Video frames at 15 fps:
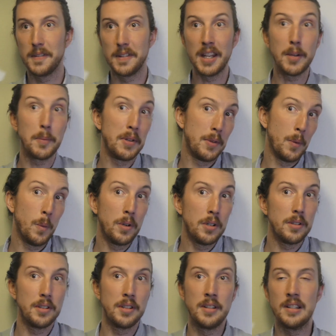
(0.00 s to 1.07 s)
think about the
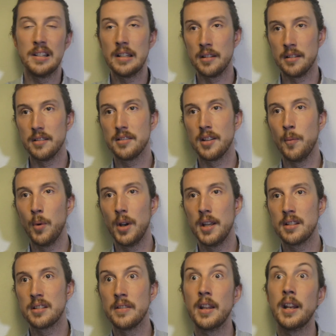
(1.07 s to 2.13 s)
world in some
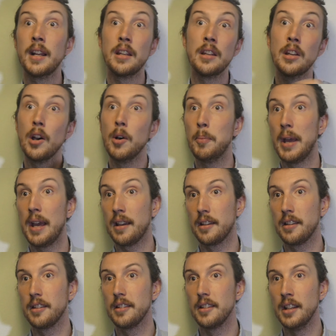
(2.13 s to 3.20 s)
ways. And then I can go
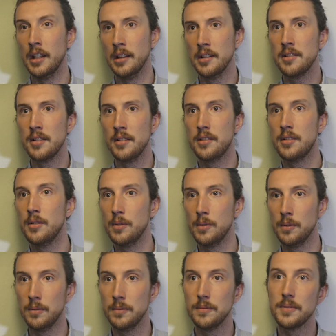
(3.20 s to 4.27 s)
back and listen
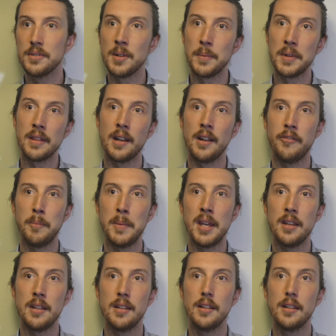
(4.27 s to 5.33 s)
to something that I've
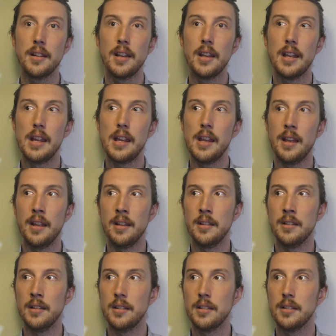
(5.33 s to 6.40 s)
made,
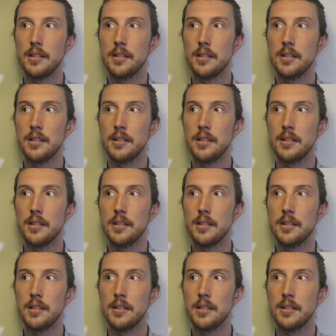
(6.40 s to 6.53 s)
and